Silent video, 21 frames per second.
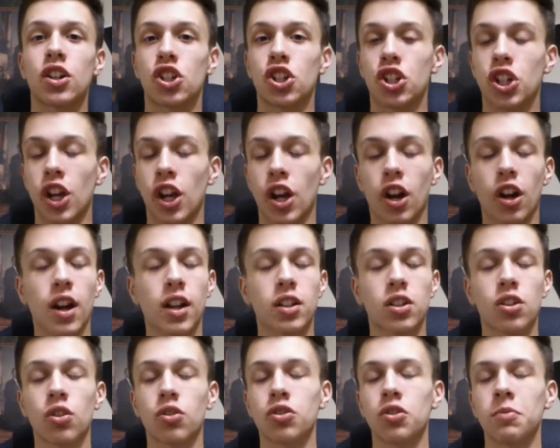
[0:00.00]
share
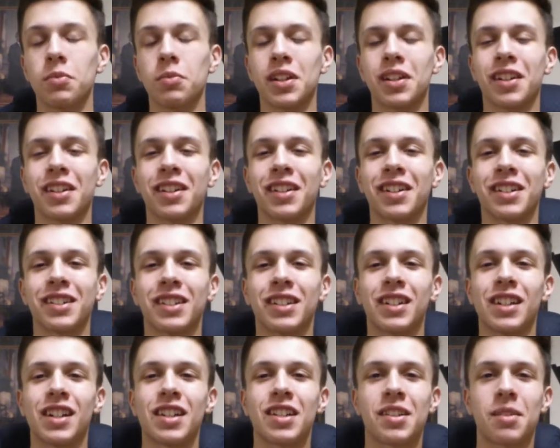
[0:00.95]
on social media,
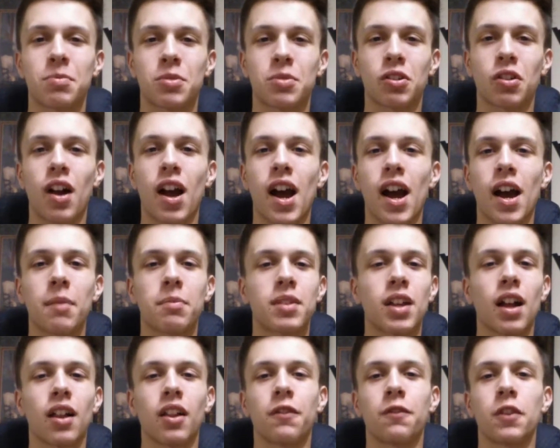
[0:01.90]

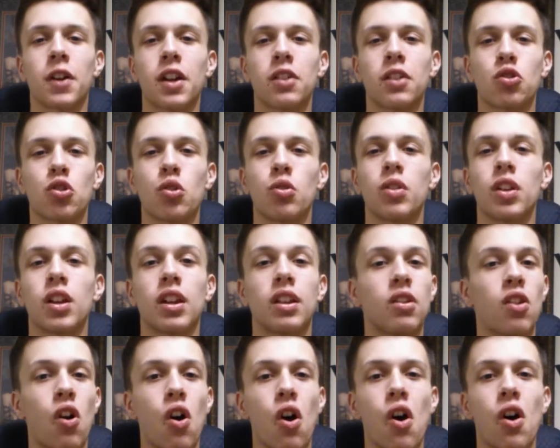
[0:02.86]
subscribe, tell a friend, tune
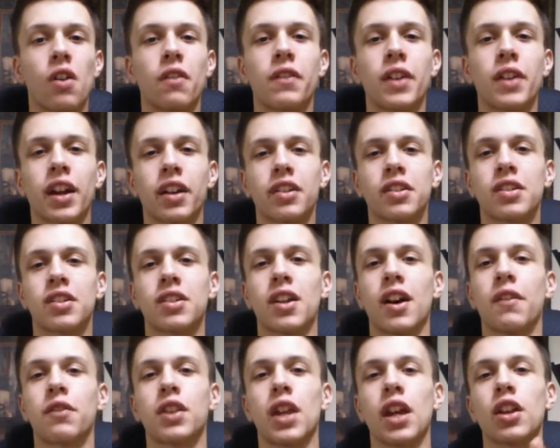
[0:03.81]
in, all of that good
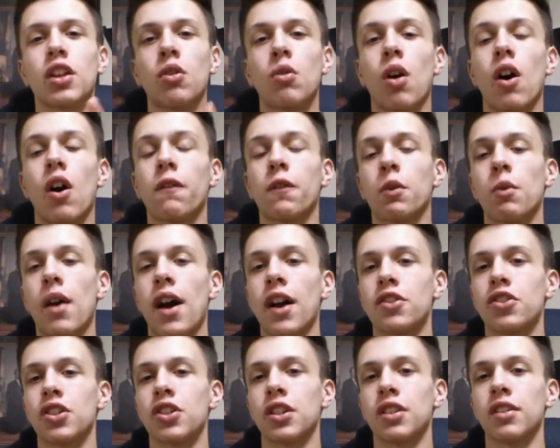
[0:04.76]
stuff. Thank you all for
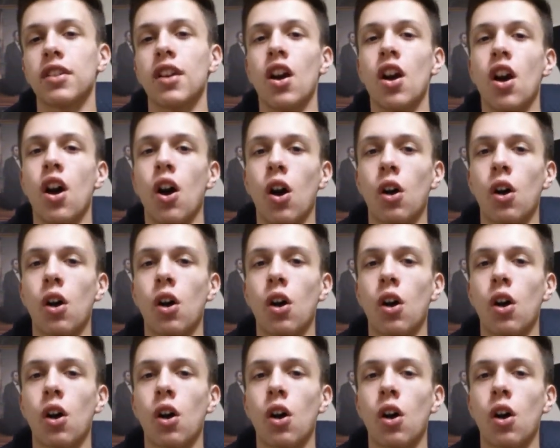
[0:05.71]
watching.